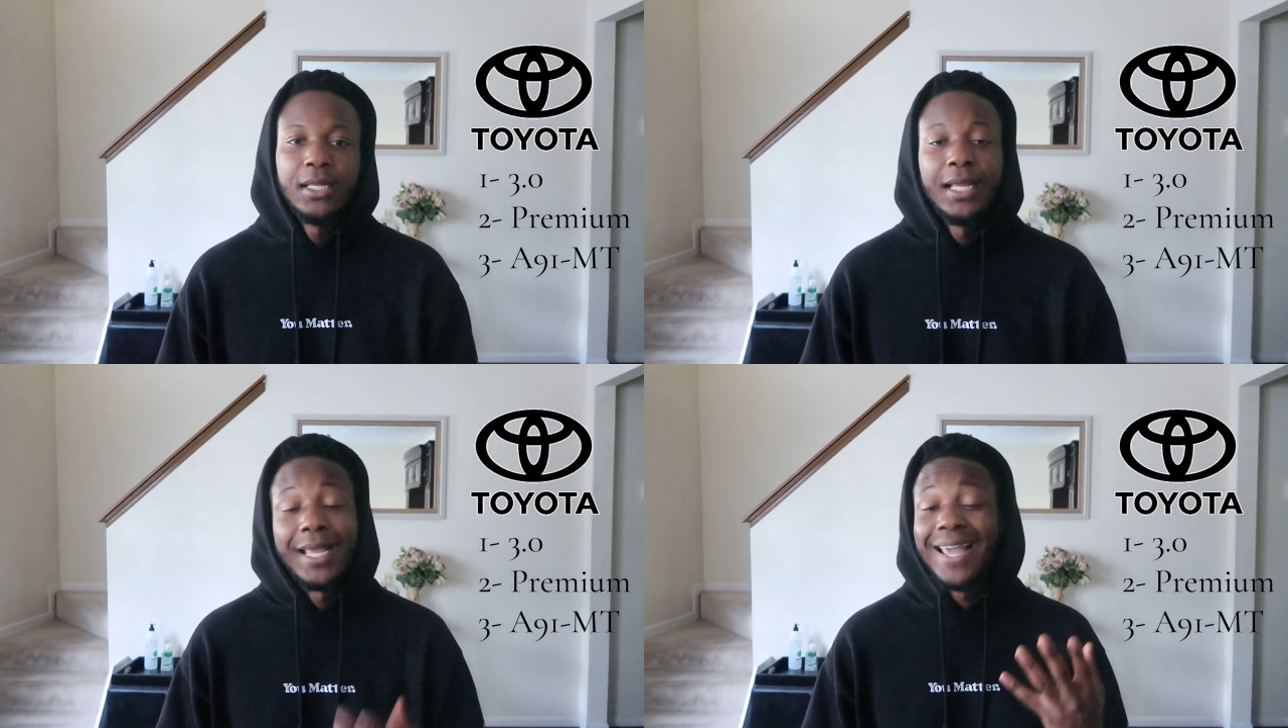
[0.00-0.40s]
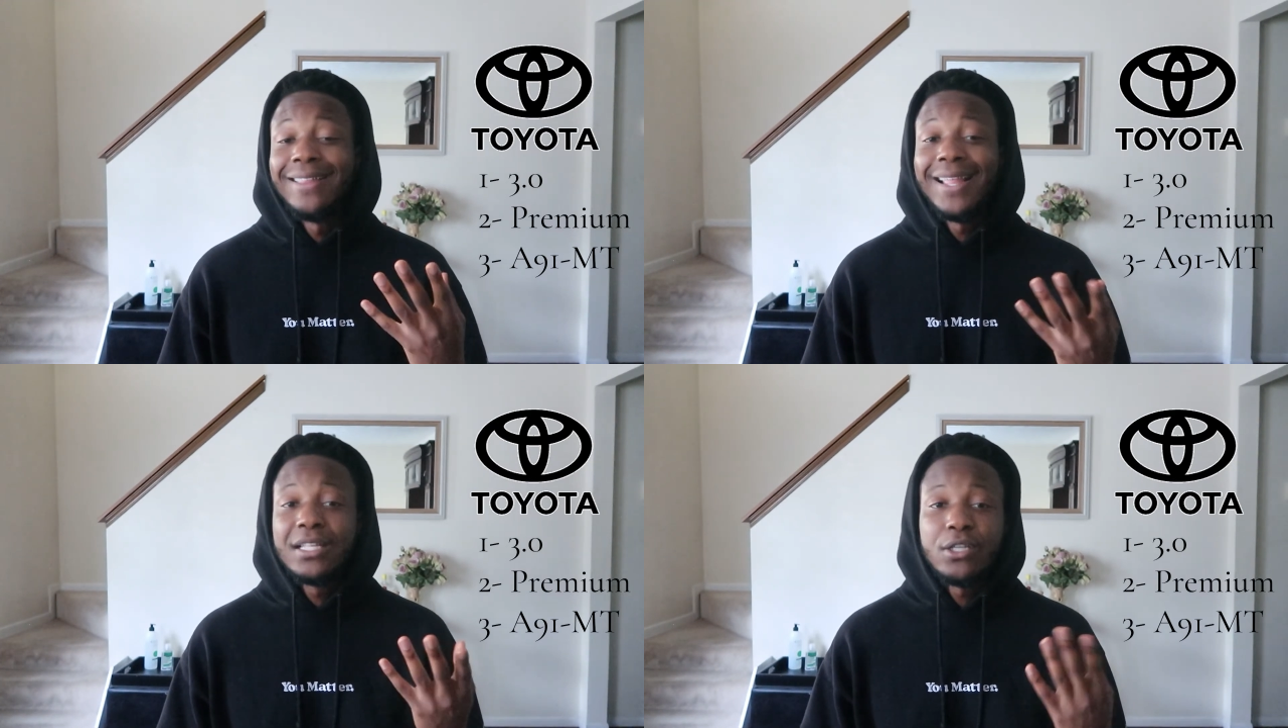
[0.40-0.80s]

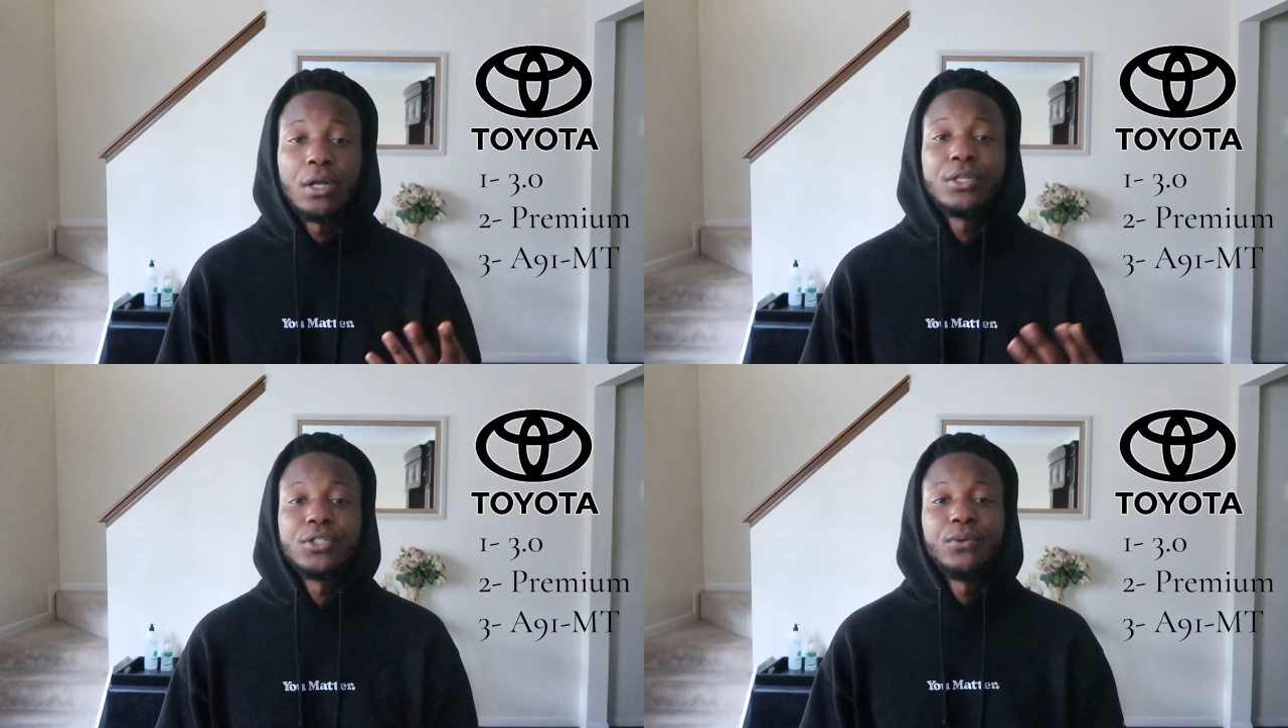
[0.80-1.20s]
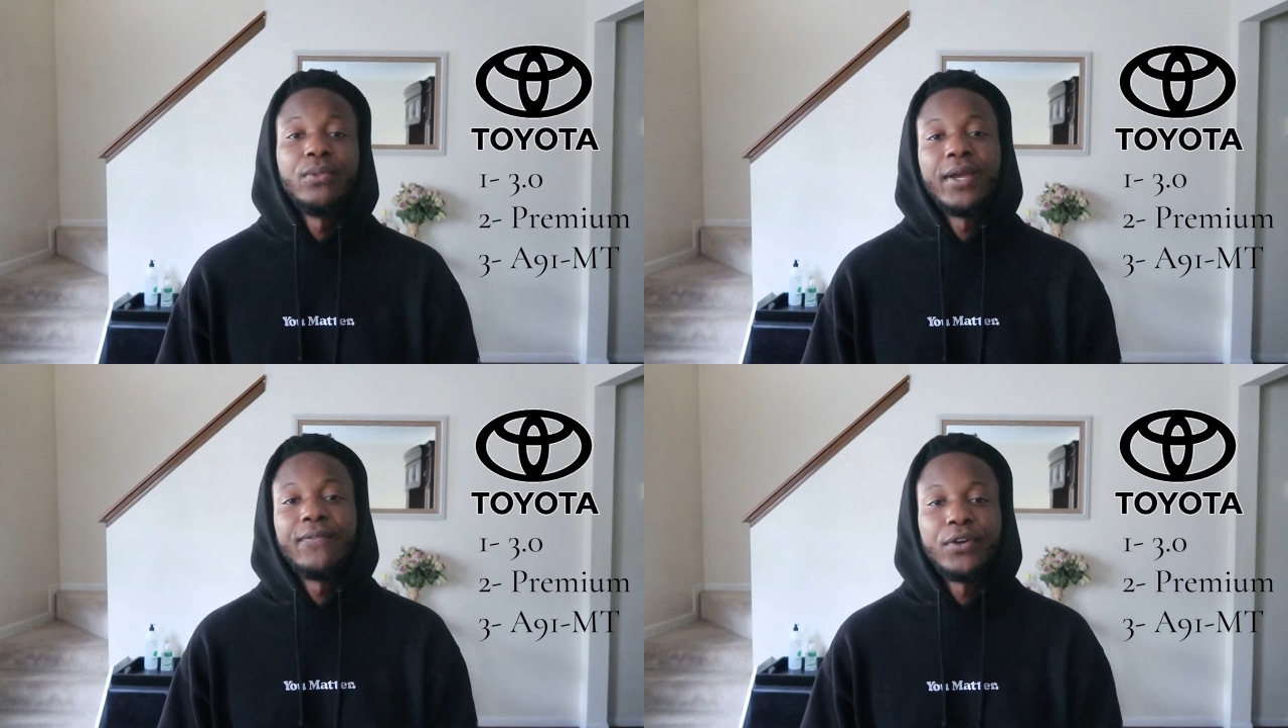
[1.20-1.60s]
Again, that's also
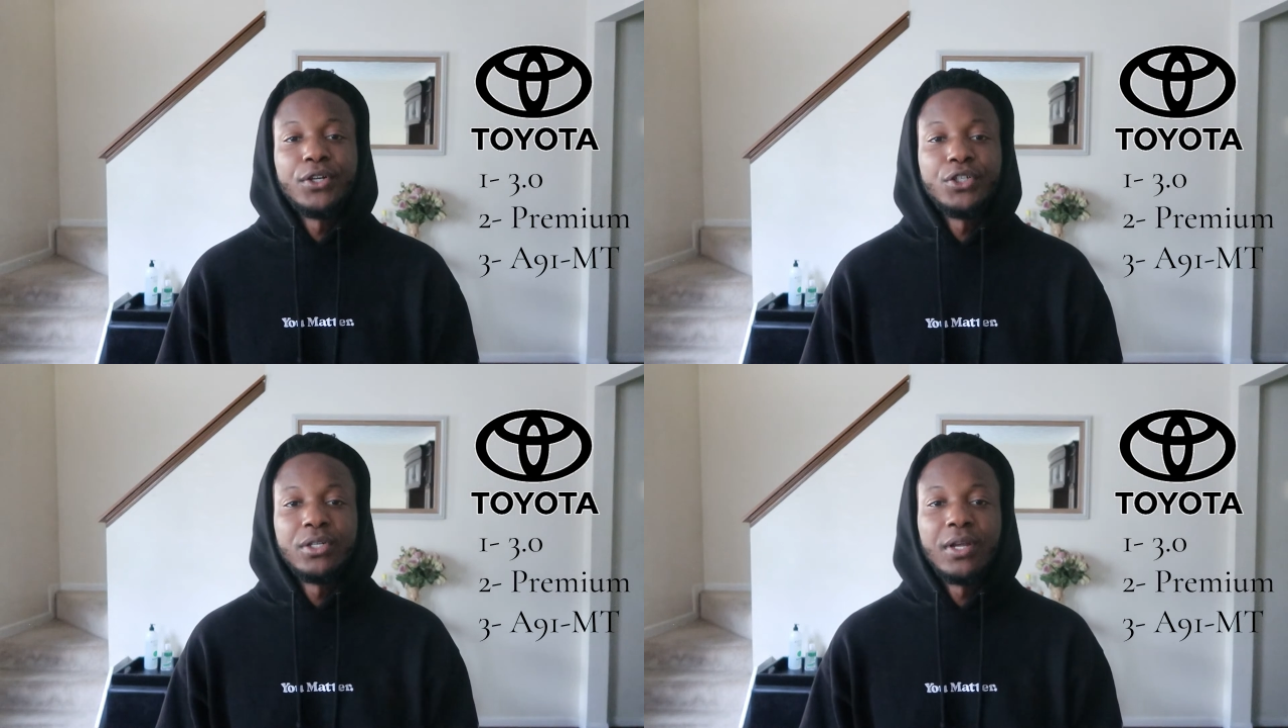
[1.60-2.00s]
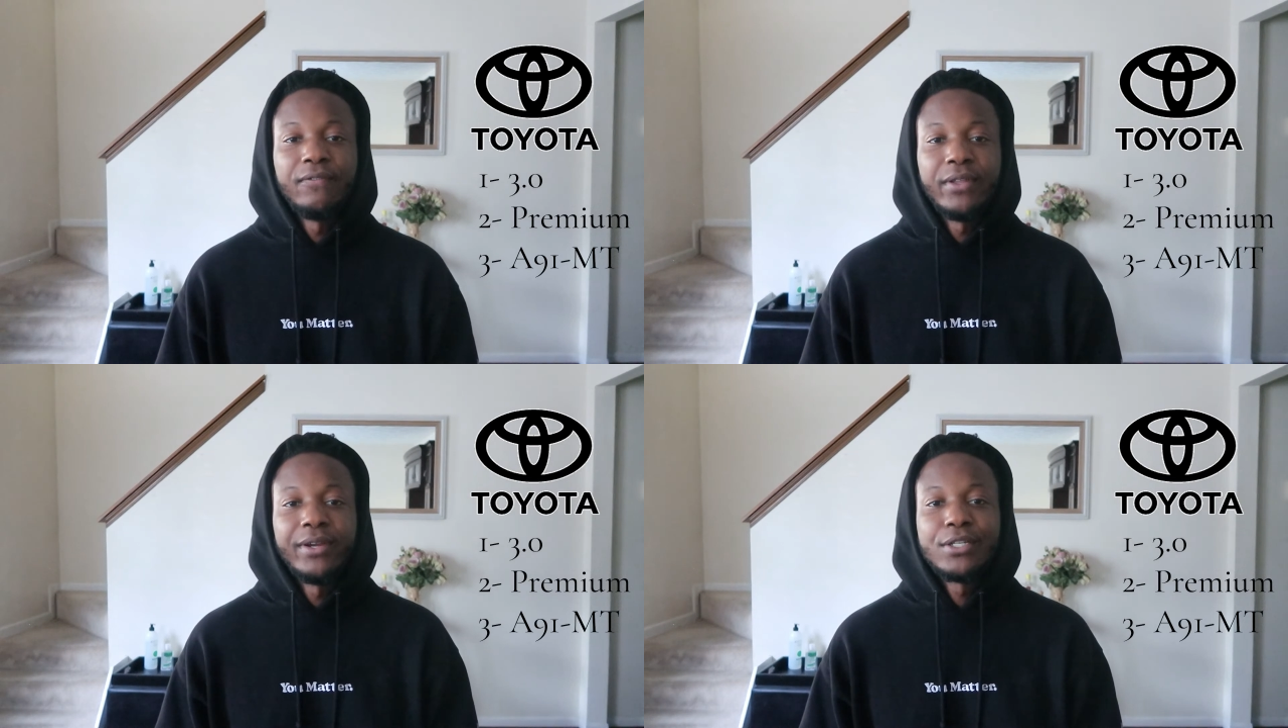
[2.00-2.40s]
their version
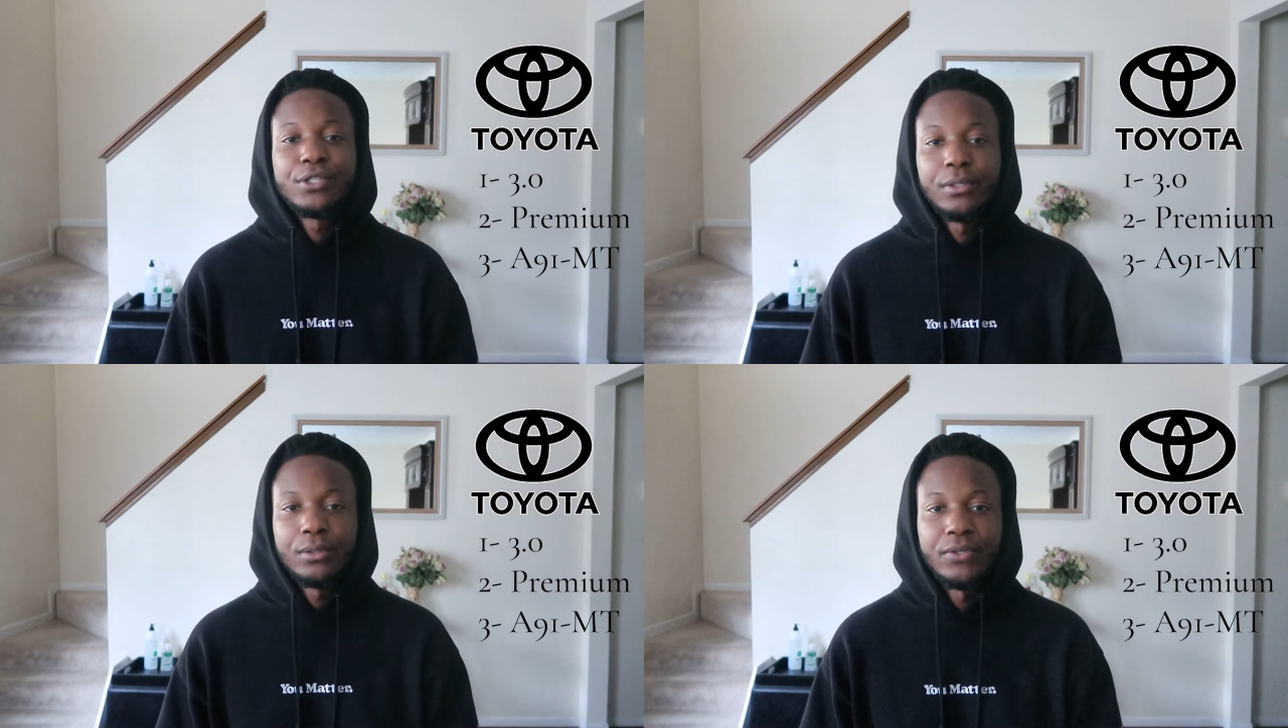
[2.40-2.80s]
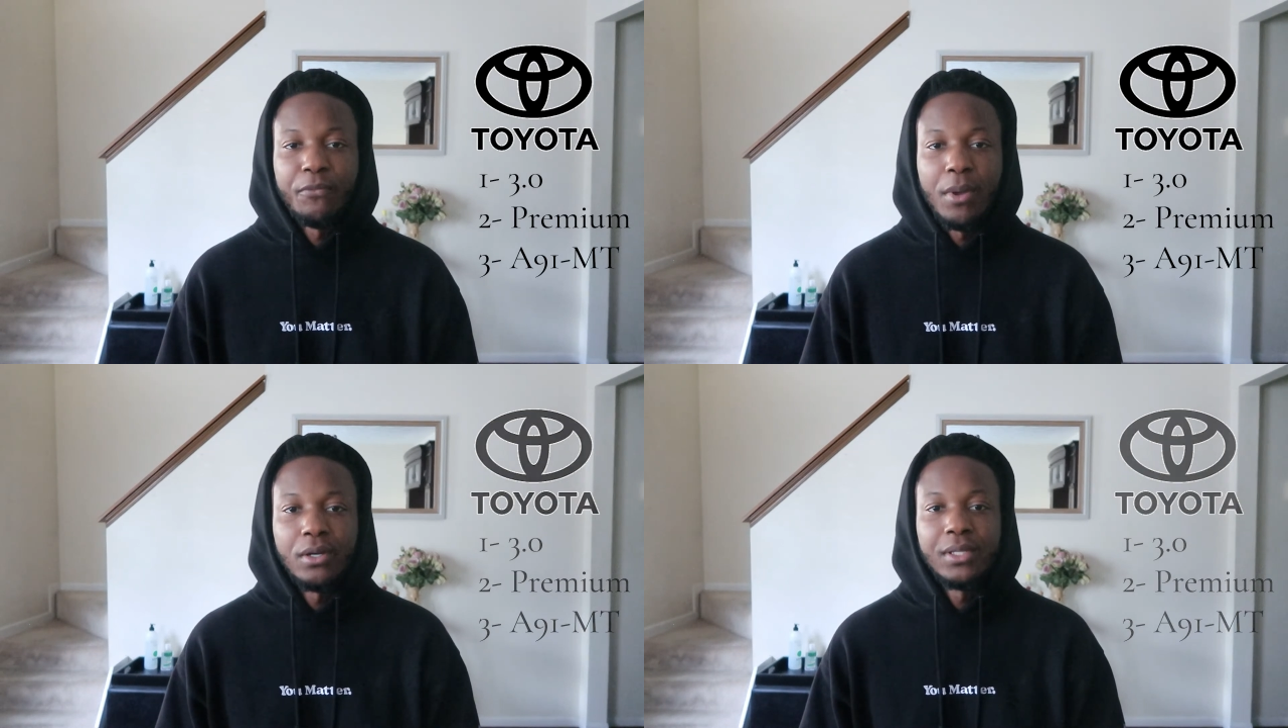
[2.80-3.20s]
of their exclusive
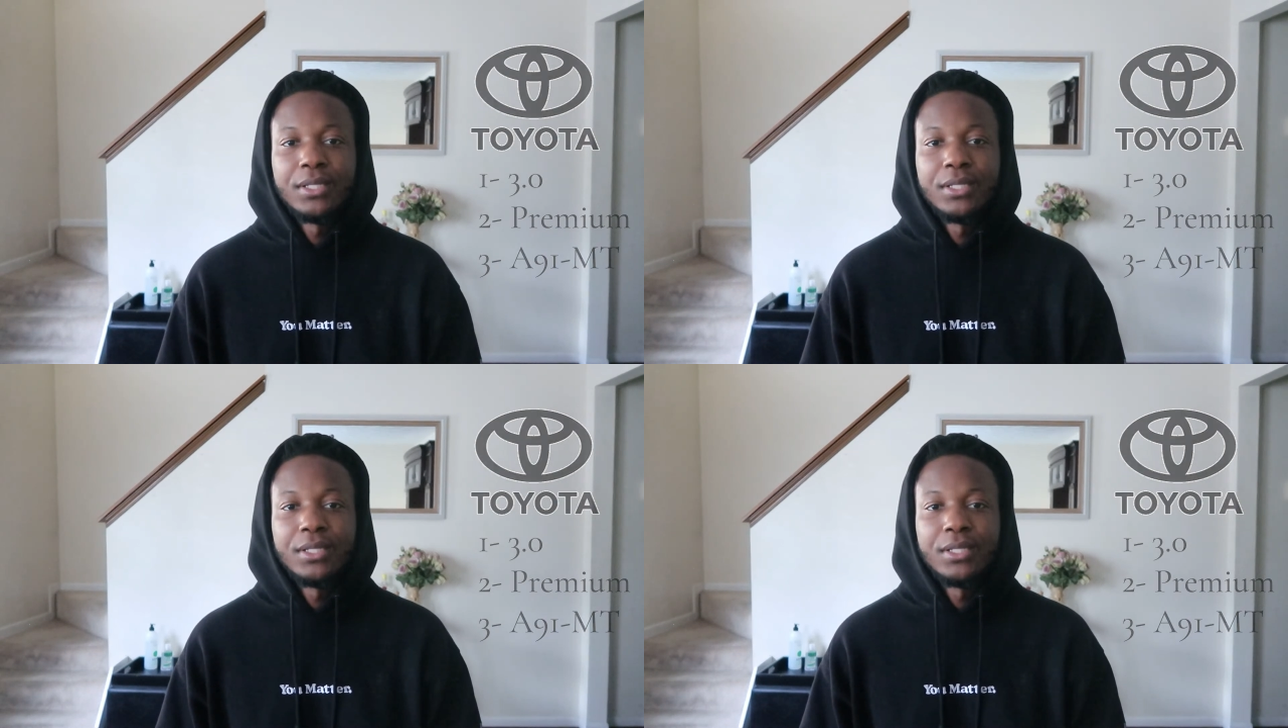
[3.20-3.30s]
model